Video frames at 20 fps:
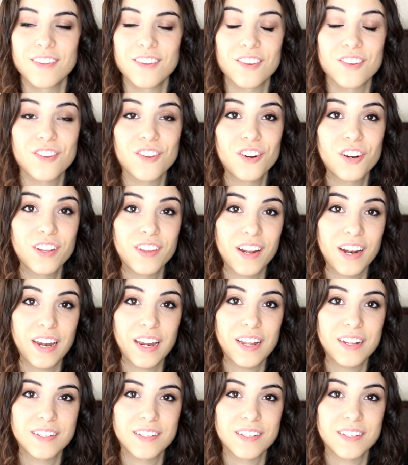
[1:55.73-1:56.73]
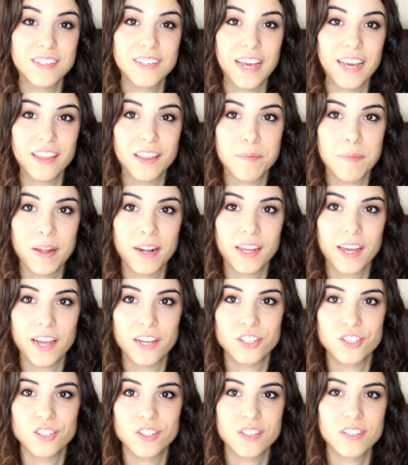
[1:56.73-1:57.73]
that I needed to take the
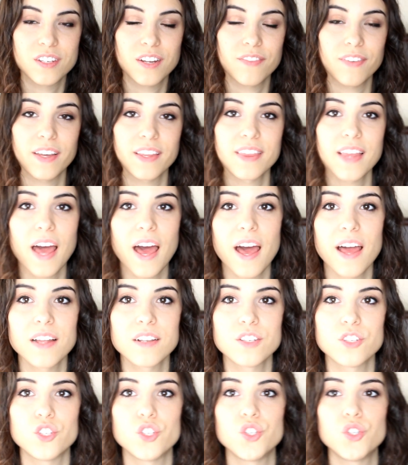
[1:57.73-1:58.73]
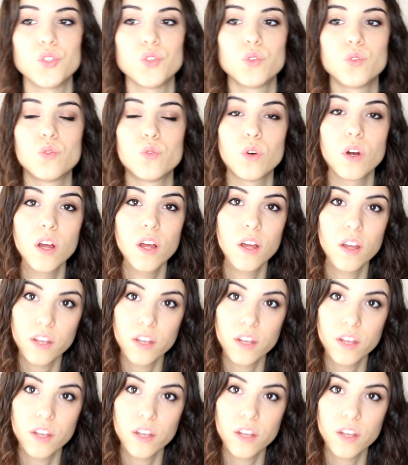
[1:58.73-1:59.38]
medication and stuff like that to,